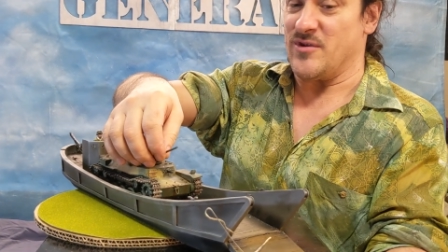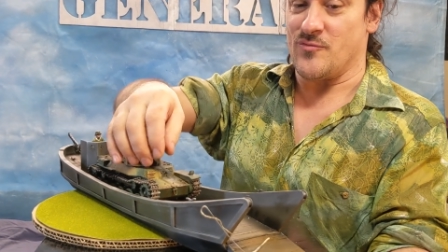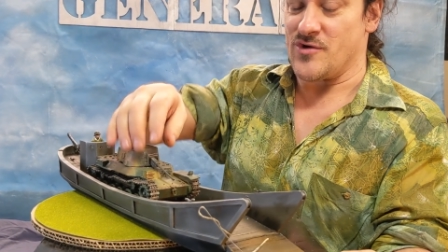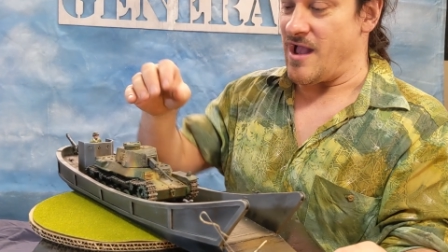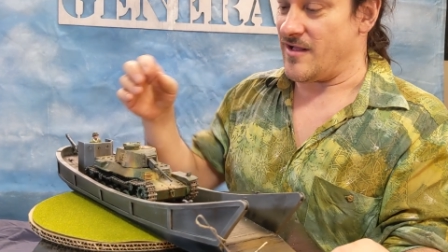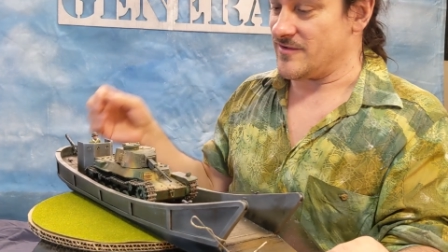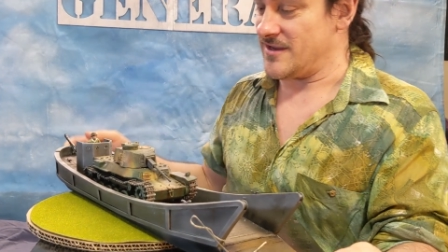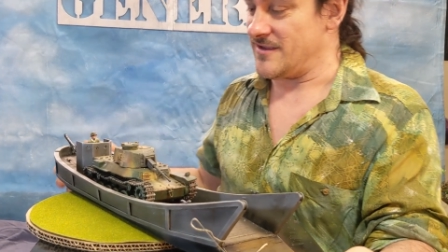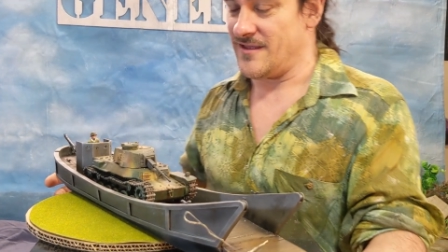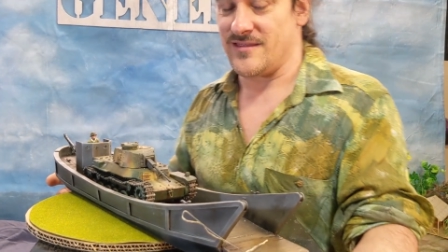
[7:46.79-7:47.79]
in
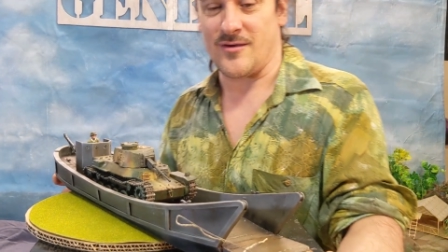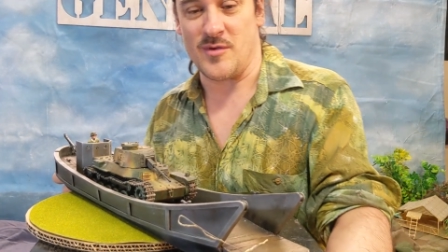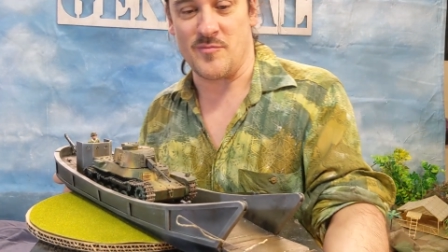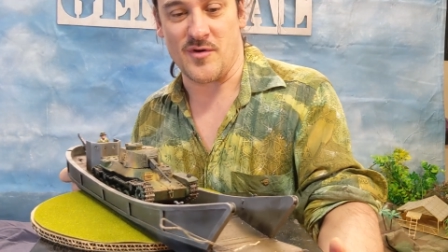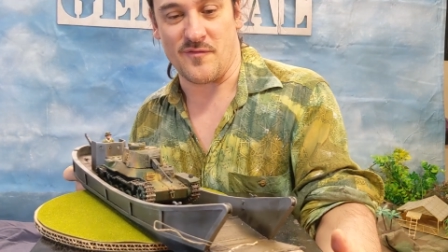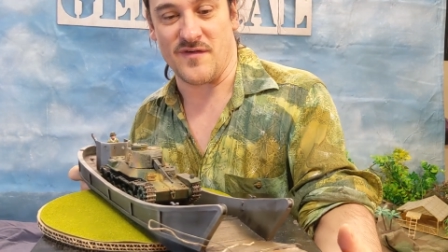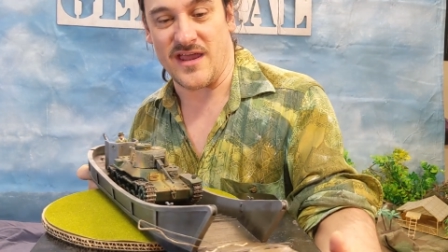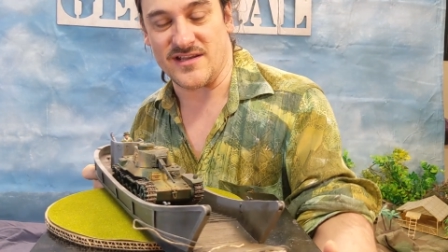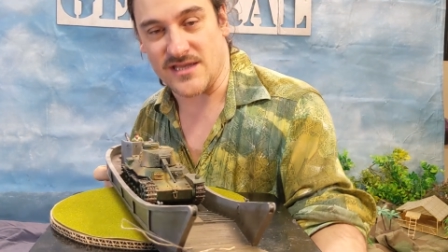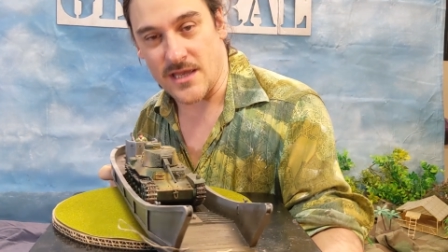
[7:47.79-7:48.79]
reality. It'd be pure
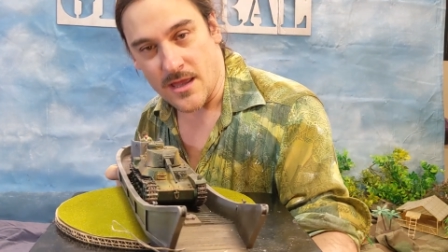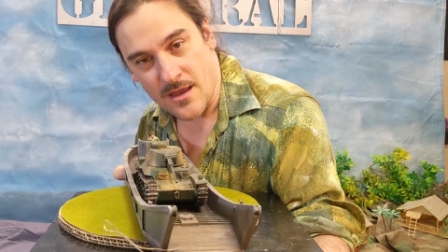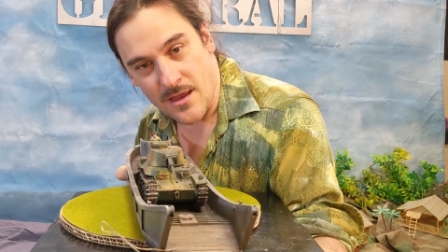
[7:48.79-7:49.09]
fantasy.